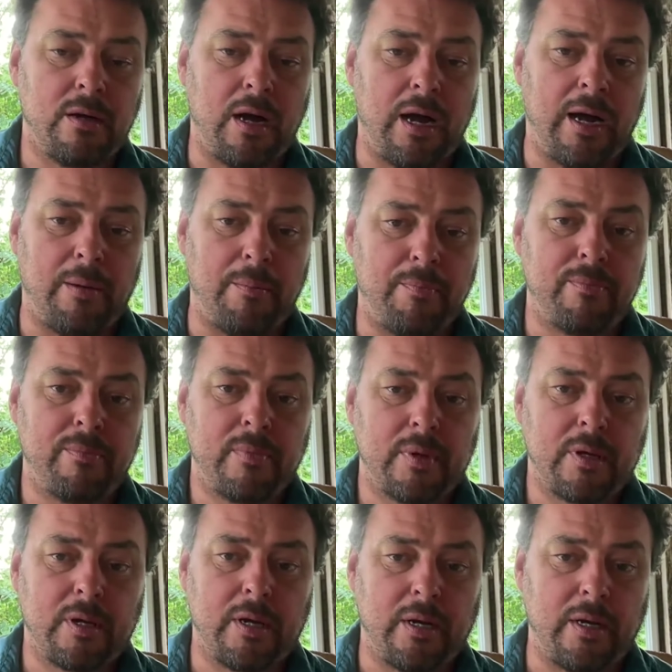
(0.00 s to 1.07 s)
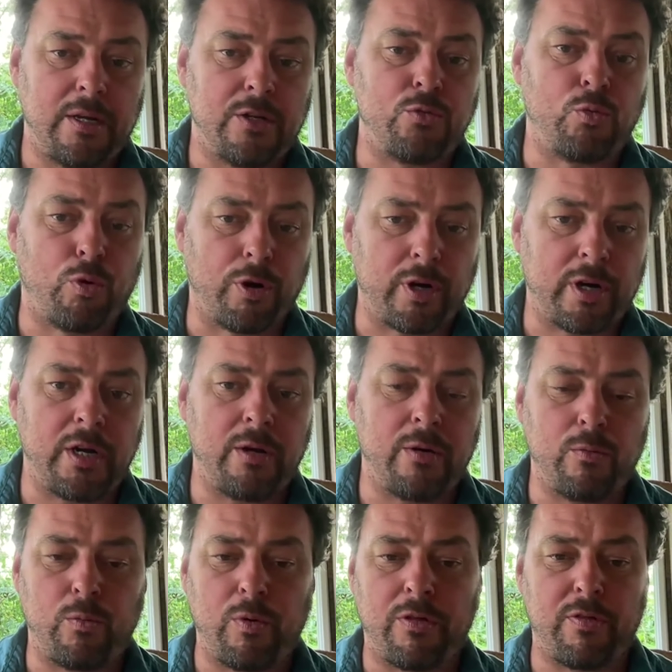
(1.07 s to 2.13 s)
um, it is
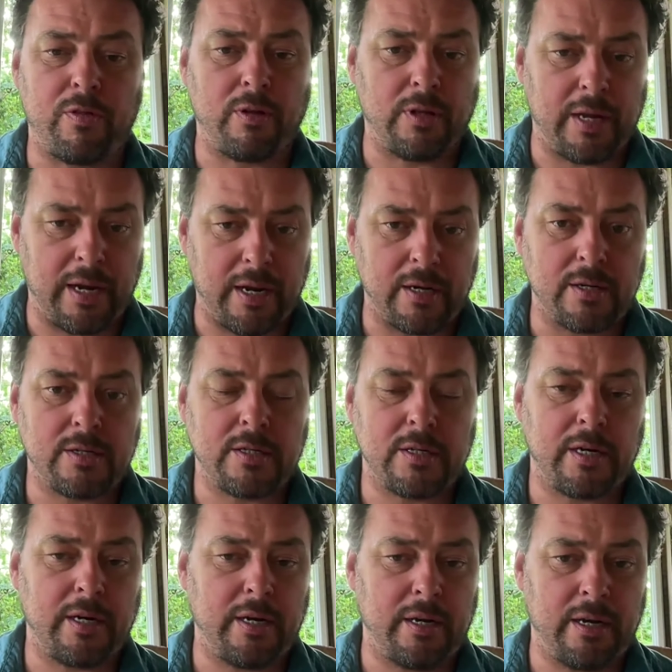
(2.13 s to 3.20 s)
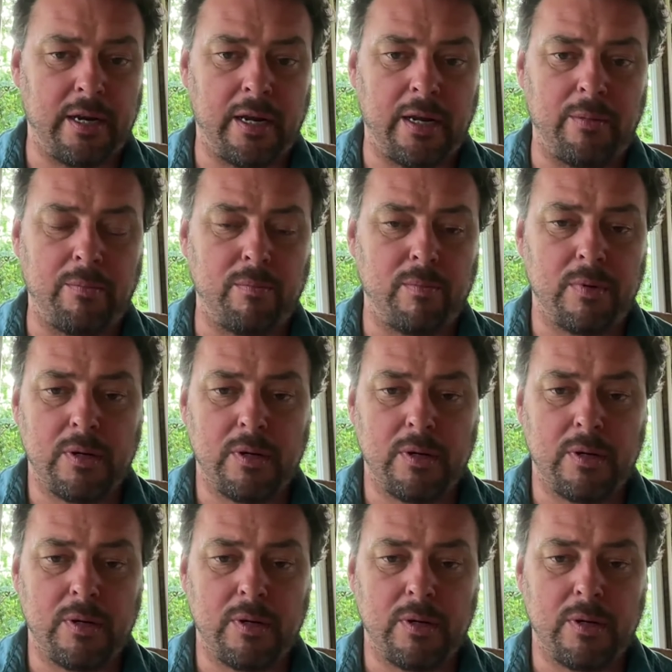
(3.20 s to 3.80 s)
working with the land in a